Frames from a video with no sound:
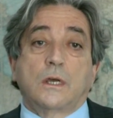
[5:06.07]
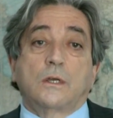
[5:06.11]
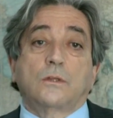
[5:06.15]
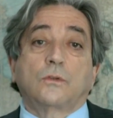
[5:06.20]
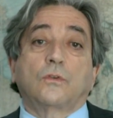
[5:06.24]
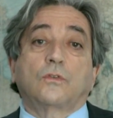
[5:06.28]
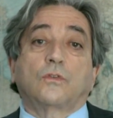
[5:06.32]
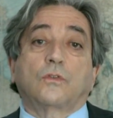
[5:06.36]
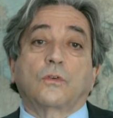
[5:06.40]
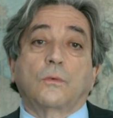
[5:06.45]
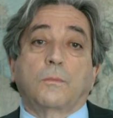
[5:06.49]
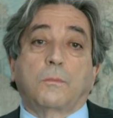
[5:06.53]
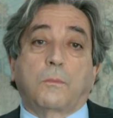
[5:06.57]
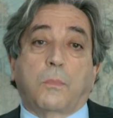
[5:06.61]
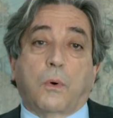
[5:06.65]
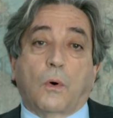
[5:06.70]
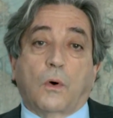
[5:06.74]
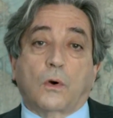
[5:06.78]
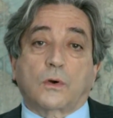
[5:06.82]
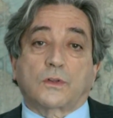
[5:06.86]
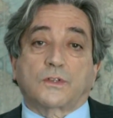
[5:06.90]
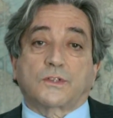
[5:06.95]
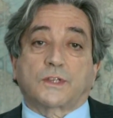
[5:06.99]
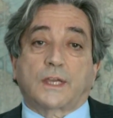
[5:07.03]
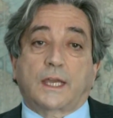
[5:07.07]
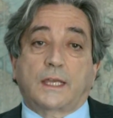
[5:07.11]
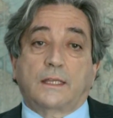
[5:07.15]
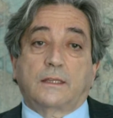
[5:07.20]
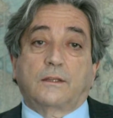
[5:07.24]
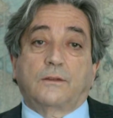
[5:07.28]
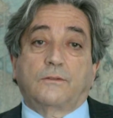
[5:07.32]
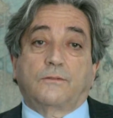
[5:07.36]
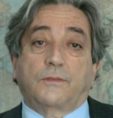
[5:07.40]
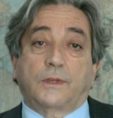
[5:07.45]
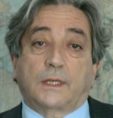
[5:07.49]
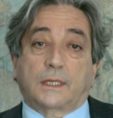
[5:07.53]
to support
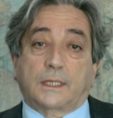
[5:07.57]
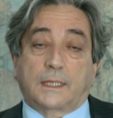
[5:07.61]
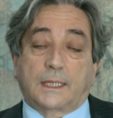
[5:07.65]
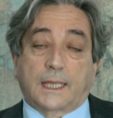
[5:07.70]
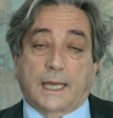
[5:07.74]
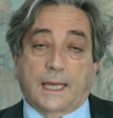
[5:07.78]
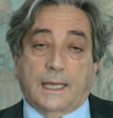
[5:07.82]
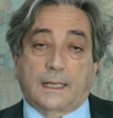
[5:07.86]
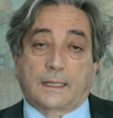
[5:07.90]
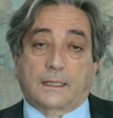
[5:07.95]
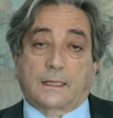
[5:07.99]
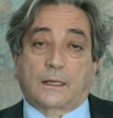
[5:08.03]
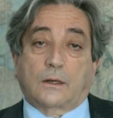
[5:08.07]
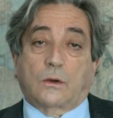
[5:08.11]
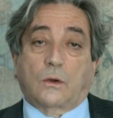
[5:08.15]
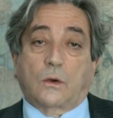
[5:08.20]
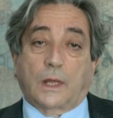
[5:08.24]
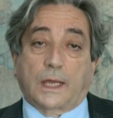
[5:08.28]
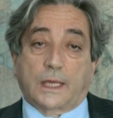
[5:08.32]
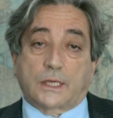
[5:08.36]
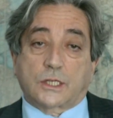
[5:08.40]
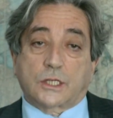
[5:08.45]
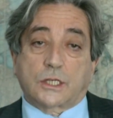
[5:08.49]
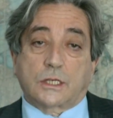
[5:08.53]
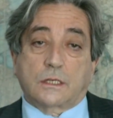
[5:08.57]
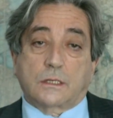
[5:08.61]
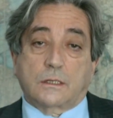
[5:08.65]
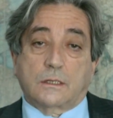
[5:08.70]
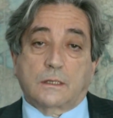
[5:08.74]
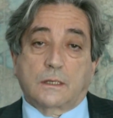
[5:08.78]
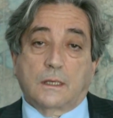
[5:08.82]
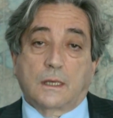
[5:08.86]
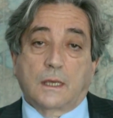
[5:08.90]
scientific data collection